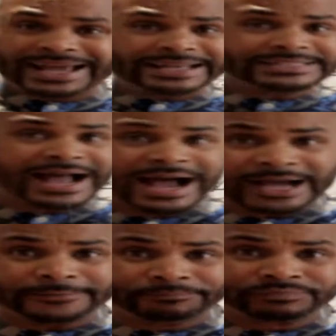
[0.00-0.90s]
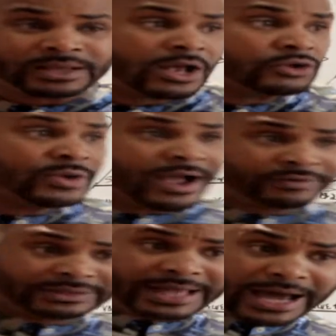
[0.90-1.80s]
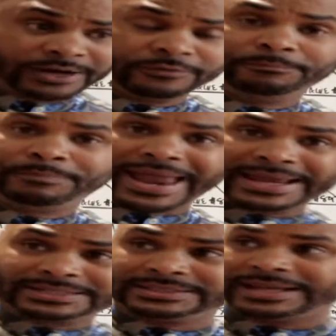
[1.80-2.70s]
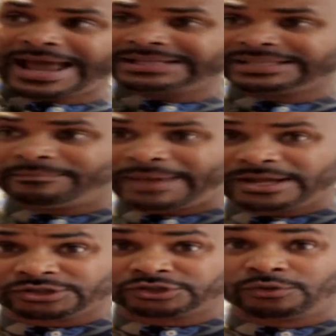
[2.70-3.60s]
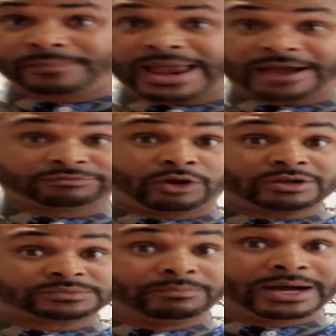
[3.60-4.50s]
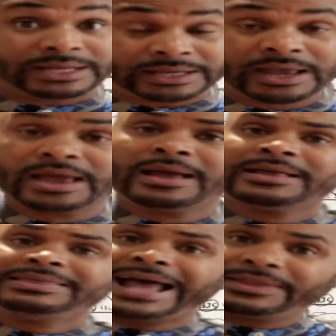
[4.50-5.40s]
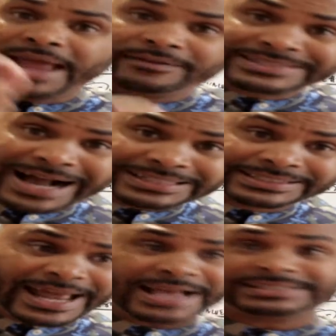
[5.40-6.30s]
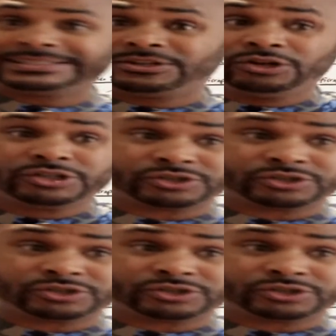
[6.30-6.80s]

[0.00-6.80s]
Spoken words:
is not as hot. You have a lot of banks and asset managers who may have lost money. Now they have toxic assets and they're